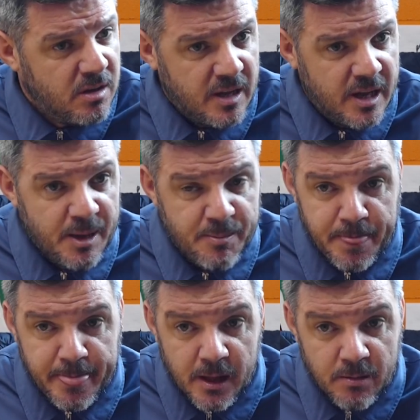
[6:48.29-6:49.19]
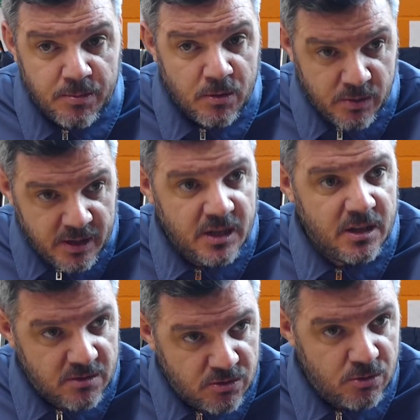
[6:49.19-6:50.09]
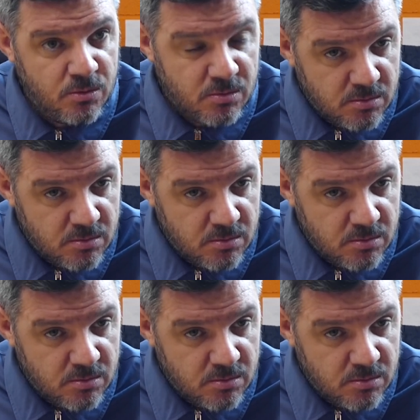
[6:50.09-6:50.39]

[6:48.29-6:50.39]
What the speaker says: But we need to